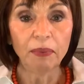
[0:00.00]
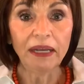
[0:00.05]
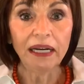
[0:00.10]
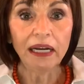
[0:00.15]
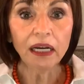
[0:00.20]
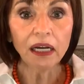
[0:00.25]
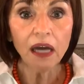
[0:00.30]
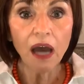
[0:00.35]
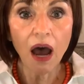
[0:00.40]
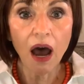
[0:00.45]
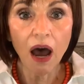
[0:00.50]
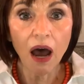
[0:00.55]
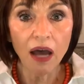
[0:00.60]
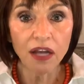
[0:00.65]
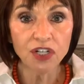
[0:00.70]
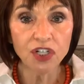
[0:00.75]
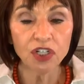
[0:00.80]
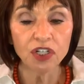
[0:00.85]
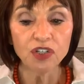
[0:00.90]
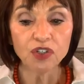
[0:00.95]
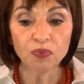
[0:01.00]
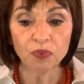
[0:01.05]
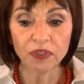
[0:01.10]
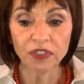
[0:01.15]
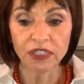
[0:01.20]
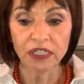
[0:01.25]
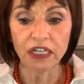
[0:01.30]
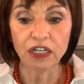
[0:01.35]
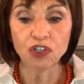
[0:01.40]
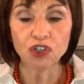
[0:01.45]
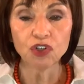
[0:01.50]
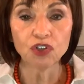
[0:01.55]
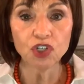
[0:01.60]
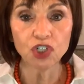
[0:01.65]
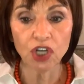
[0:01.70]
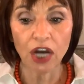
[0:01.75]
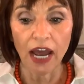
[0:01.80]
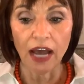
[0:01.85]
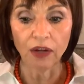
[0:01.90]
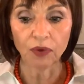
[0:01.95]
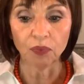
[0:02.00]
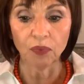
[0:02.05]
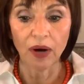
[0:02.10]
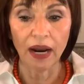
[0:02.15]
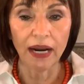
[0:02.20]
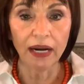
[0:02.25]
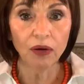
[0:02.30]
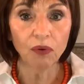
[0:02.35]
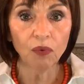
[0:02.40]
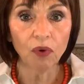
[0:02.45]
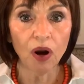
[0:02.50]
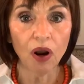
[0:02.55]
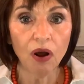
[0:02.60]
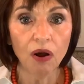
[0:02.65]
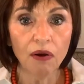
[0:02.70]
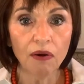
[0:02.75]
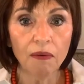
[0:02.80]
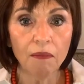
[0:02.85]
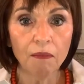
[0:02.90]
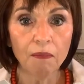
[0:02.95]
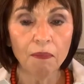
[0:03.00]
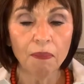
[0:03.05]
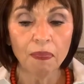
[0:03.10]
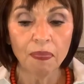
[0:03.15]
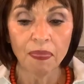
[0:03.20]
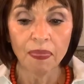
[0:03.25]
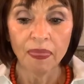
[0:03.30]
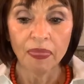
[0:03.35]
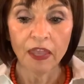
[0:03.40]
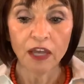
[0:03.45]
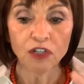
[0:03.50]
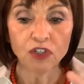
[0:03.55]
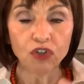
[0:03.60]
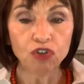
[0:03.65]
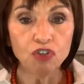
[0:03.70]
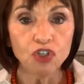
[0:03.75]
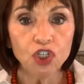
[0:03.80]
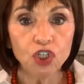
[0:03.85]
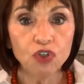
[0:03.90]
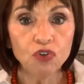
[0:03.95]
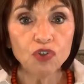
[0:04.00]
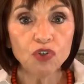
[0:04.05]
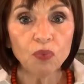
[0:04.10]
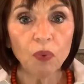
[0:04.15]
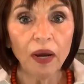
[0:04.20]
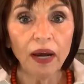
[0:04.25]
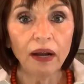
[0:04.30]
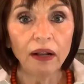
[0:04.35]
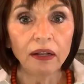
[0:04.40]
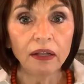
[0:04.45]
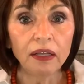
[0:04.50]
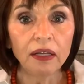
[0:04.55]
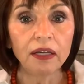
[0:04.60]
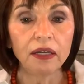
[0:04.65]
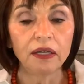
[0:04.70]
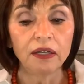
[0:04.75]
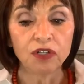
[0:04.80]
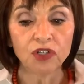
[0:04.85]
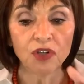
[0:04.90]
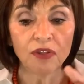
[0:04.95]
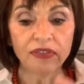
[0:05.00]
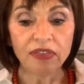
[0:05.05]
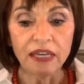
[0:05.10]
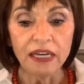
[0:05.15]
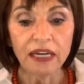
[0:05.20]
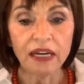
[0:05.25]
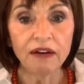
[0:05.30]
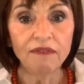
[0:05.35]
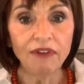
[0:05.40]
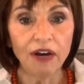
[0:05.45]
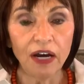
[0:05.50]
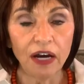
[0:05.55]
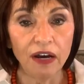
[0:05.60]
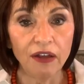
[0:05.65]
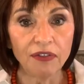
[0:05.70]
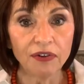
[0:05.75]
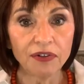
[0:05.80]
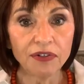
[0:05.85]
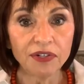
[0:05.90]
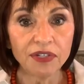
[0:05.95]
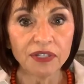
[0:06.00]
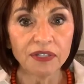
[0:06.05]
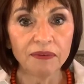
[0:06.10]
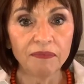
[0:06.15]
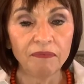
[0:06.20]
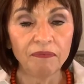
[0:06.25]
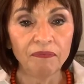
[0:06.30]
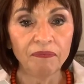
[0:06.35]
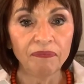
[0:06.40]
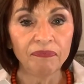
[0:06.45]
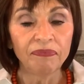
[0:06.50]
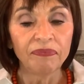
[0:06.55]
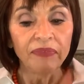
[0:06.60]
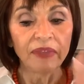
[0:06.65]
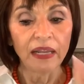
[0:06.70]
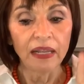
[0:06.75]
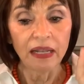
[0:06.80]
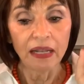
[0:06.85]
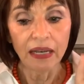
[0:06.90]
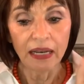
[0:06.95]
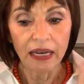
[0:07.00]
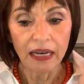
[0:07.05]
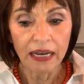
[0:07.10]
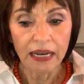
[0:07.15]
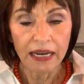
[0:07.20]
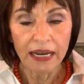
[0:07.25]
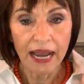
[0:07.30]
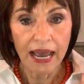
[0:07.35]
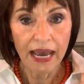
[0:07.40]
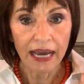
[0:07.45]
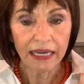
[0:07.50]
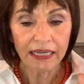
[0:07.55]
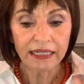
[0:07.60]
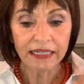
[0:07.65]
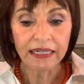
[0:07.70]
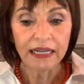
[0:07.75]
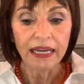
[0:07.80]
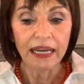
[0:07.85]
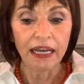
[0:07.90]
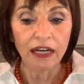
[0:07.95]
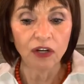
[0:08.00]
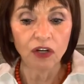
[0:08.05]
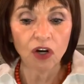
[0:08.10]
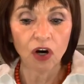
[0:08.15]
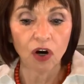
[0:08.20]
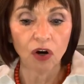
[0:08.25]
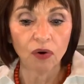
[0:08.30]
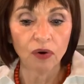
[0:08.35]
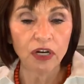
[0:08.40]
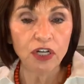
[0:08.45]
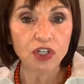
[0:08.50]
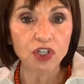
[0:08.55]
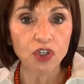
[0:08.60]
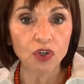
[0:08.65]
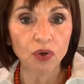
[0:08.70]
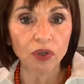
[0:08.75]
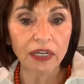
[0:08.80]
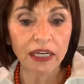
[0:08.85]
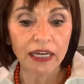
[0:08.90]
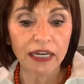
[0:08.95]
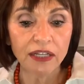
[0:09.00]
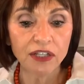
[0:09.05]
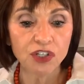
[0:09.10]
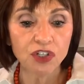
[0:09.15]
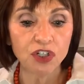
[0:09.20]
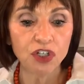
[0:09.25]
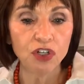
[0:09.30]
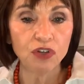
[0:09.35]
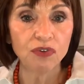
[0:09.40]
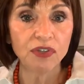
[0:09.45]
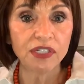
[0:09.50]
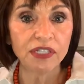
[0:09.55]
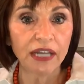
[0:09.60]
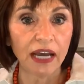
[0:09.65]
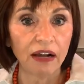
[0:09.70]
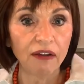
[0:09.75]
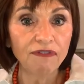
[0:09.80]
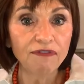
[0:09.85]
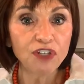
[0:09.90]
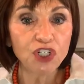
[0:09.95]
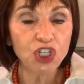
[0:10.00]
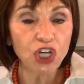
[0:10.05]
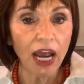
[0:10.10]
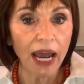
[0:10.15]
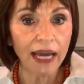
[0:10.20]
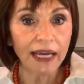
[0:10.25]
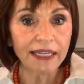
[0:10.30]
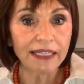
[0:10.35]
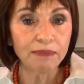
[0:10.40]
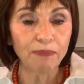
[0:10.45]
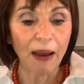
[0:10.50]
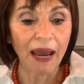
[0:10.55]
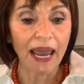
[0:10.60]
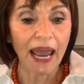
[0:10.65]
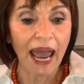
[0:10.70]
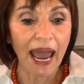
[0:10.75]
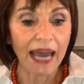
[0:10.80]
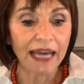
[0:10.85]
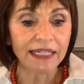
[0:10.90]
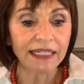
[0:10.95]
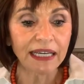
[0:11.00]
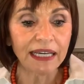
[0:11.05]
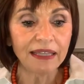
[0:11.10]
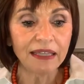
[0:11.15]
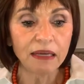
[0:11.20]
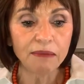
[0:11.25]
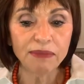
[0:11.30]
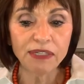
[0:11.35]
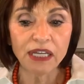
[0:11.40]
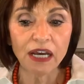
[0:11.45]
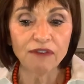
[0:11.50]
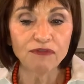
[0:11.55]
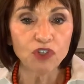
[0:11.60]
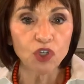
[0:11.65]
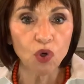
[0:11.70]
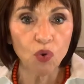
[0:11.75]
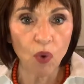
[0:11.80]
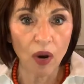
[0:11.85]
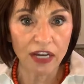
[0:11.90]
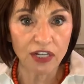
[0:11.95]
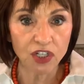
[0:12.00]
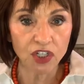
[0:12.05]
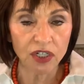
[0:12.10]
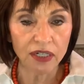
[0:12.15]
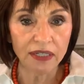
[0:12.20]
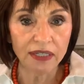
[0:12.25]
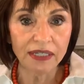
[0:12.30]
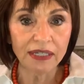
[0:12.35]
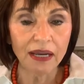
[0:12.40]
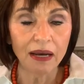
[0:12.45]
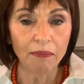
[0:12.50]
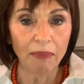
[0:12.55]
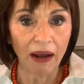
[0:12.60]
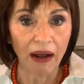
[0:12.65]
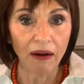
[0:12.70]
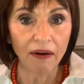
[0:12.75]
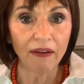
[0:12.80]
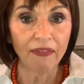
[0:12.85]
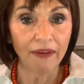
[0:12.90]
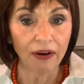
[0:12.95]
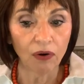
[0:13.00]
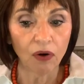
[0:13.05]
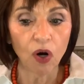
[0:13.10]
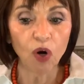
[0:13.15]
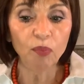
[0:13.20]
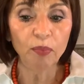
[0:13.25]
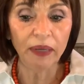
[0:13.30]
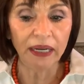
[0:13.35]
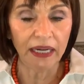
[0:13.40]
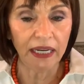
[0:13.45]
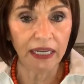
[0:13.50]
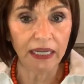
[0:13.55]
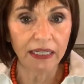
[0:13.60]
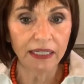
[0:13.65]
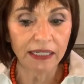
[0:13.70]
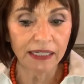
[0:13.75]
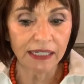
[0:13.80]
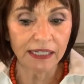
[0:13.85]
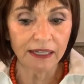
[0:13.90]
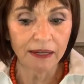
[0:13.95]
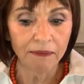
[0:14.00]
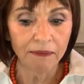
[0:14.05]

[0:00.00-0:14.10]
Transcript: a conscience will teach your child right and wrong, to choose well, to think of others. Next, encourage your kids to do self-checks by asking themselves questions about their obedience.